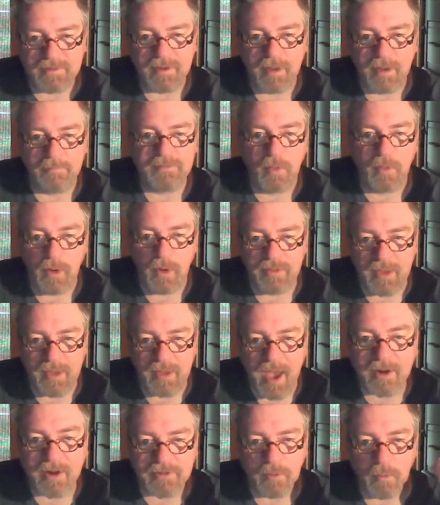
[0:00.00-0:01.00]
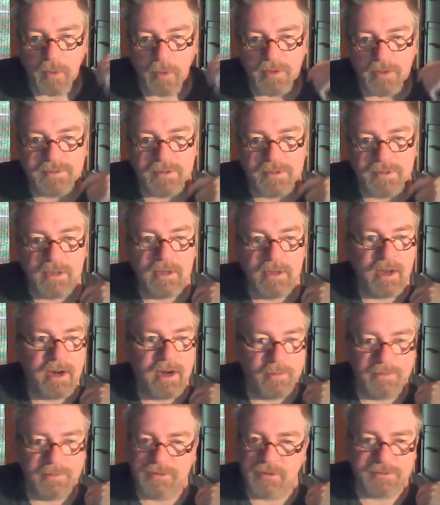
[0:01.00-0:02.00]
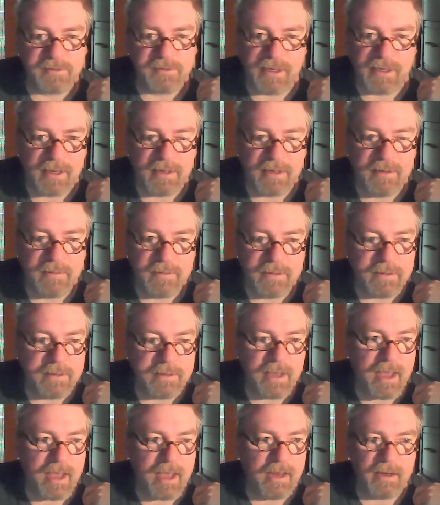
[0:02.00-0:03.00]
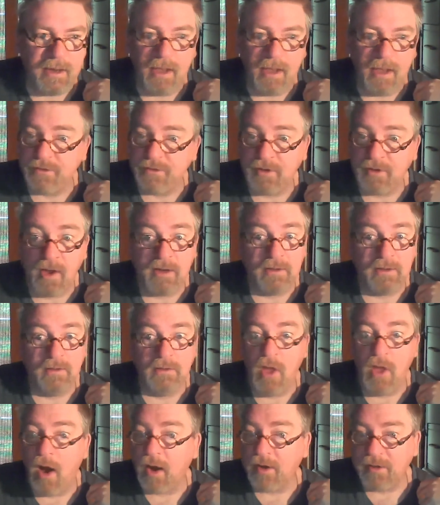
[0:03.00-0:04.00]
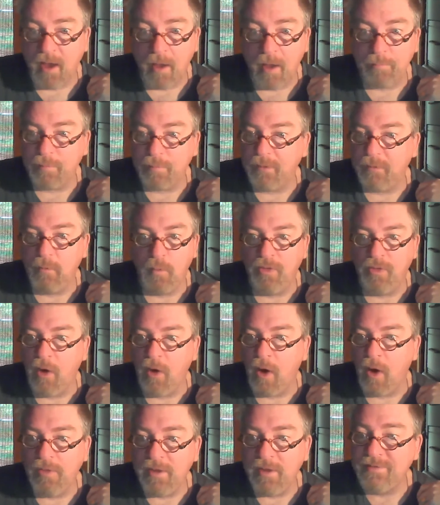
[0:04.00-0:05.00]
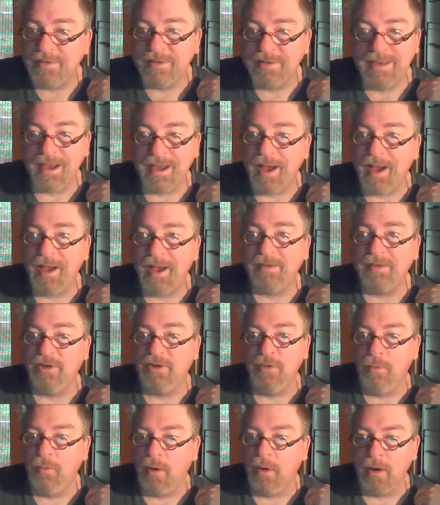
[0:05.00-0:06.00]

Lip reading: and come to where the action was. And I was just a kid. And I just got locked up with all these guys who